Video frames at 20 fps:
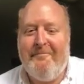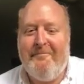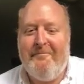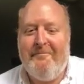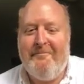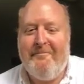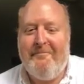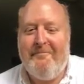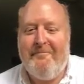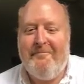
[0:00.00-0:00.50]

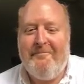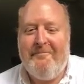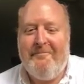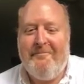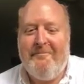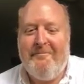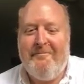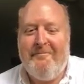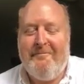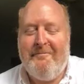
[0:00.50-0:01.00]

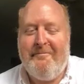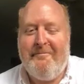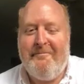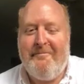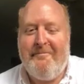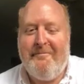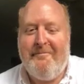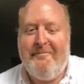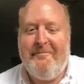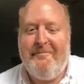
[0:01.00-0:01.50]

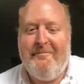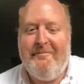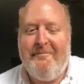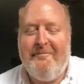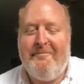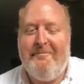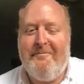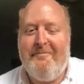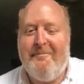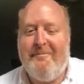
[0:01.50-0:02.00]

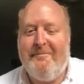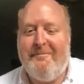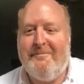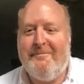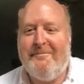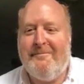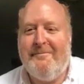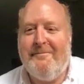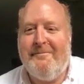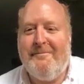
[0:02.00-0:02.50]

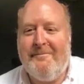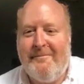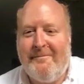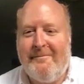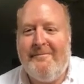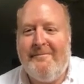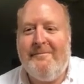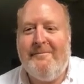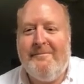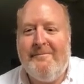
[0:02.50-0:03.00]

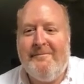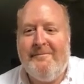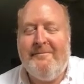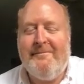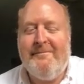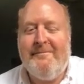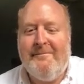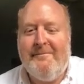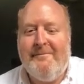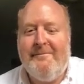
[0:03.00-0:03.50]

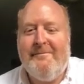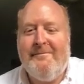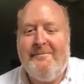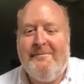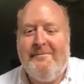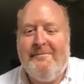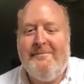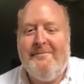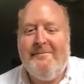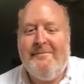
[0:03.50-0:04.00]

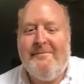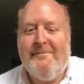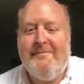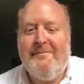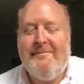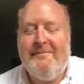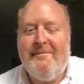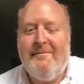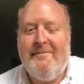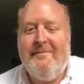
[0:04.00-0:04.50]

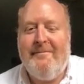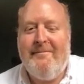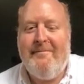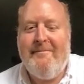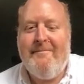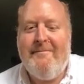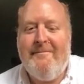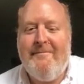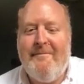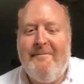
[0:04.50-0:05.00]

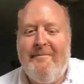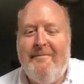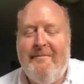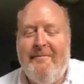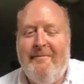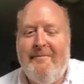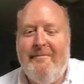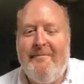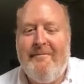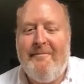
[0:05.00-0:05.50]

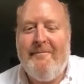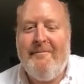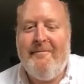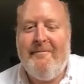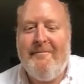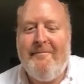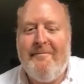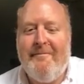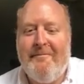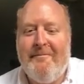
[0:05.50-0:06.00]

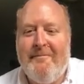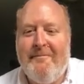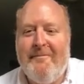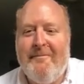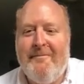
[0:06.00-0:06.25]
This person isn't speaking.